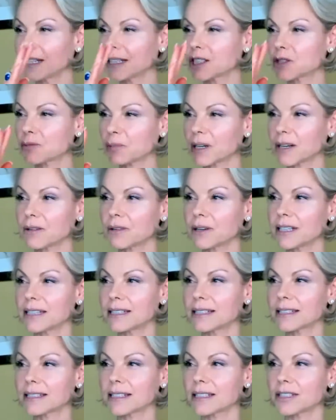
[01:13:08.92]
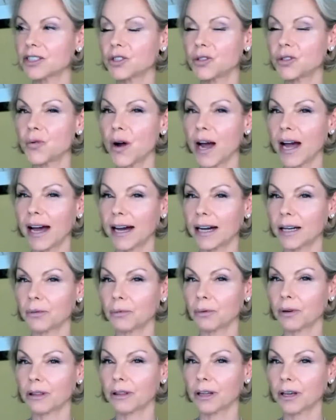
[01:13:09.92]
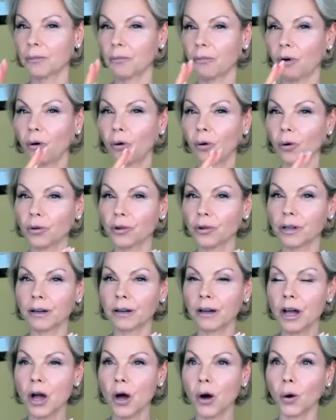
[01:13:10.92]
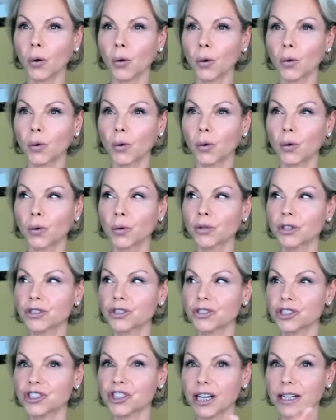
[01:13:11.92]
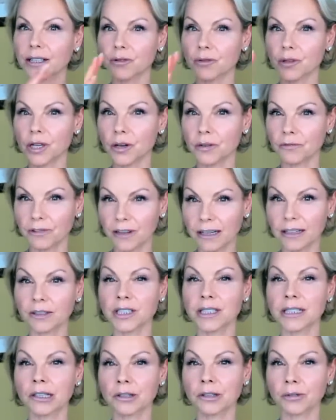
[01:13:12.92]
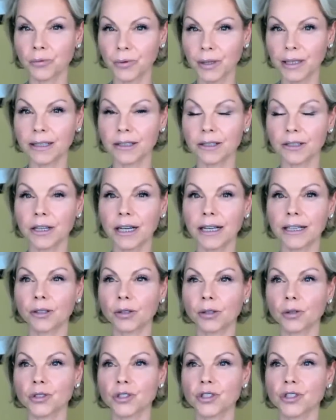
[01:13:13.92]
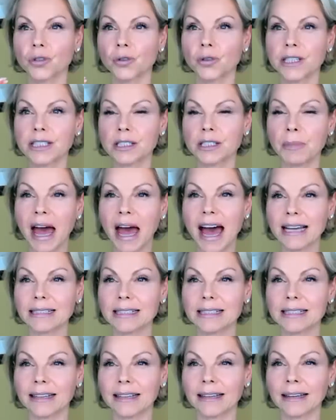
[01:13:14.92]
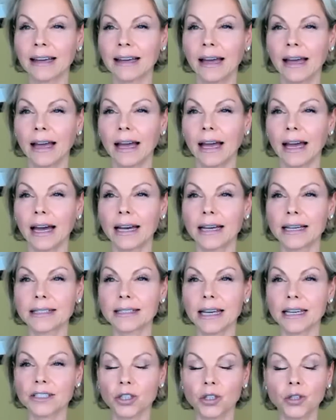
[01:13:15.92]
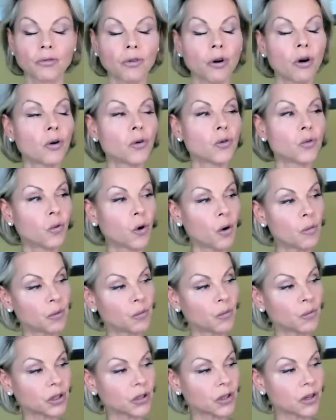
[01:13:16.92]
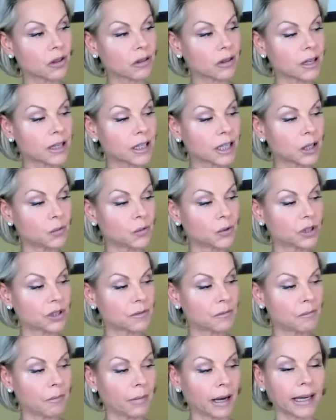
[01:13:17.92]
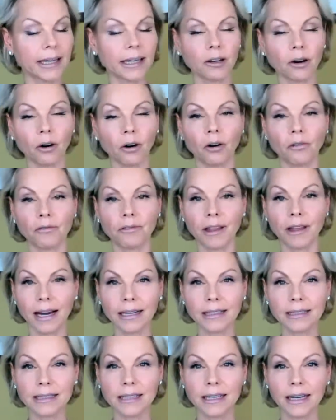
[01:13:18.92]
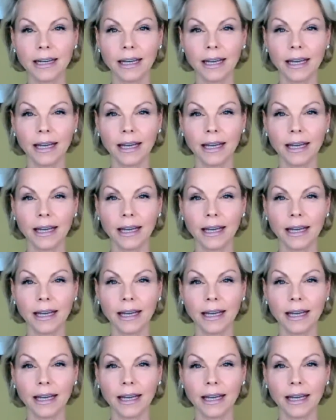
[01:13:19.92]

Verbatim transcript: the experiences you had with him, all the trajectory of then his career, and also his passing as a grown woman, what do you think he would make of that?